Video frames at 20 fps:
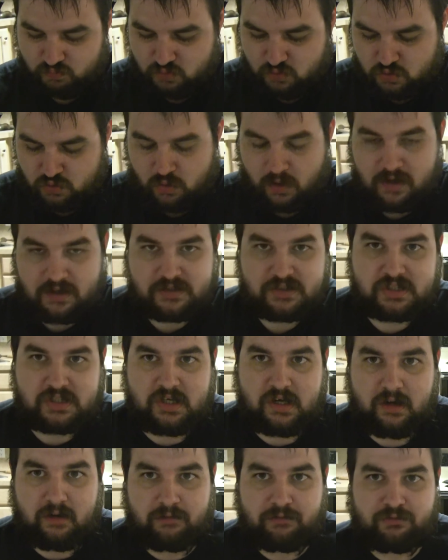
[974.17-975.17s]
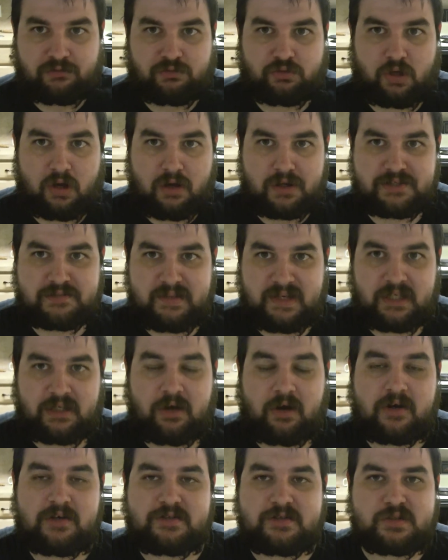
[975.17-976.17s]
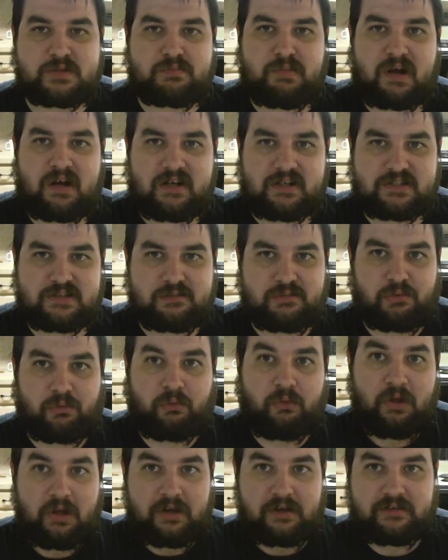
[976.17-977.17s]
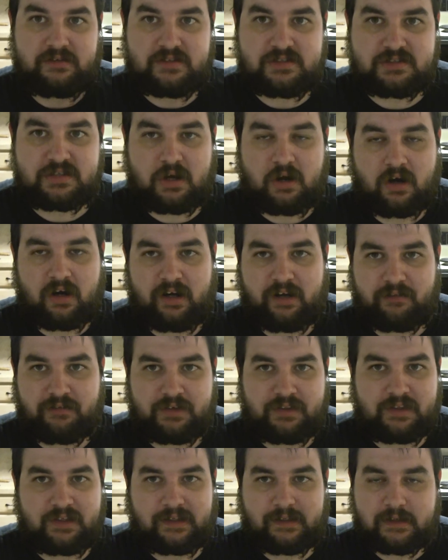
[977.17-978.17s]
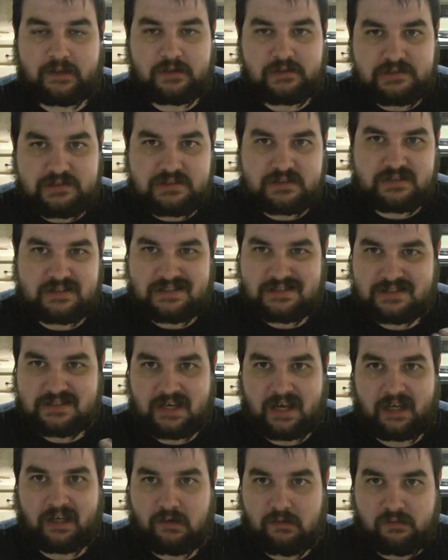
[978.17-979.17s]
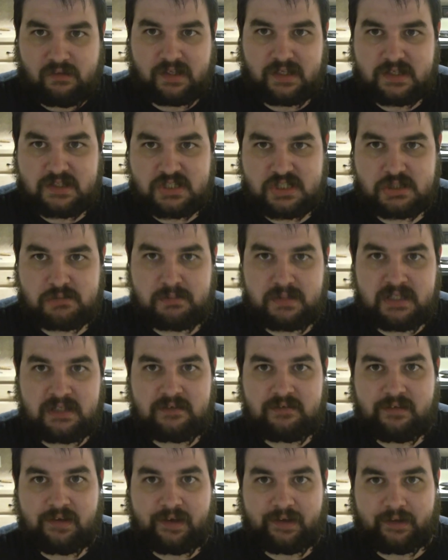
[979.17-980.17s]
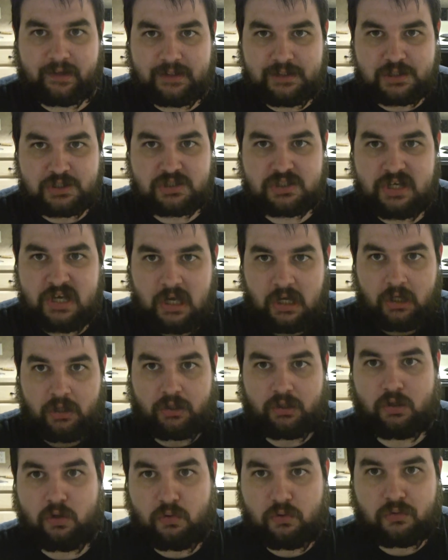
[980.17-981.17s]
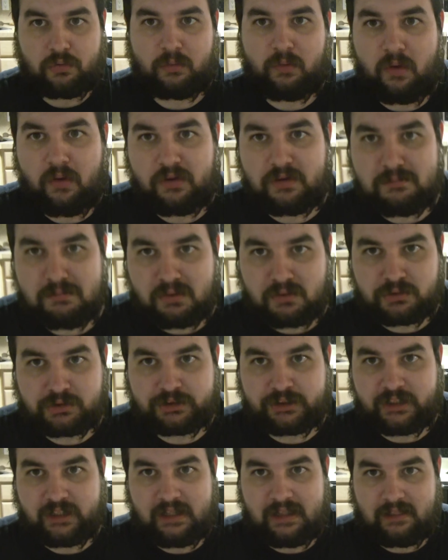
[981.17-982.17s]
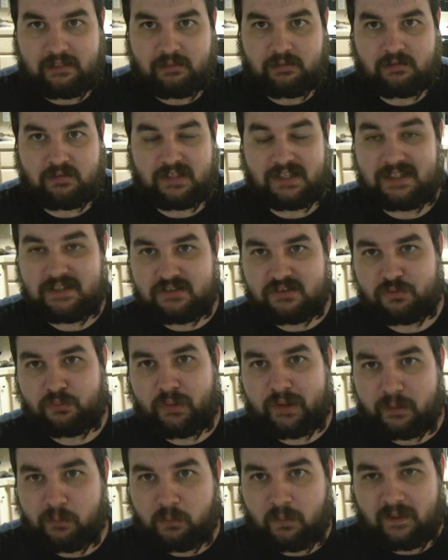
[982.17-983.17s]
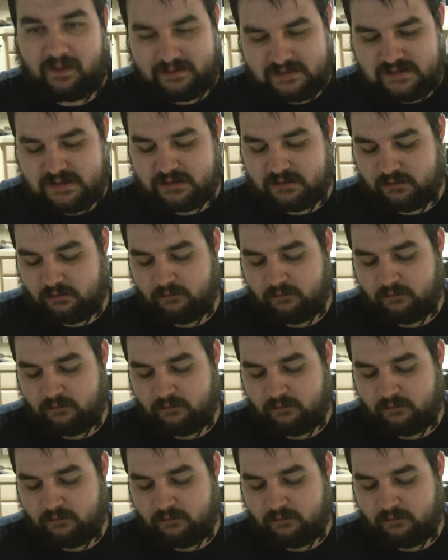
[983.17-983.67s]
draw stuff, draw as many cards as possible, discard everything else. It's kind of like a speed deck. I just go through all the bullshit to get to what I want.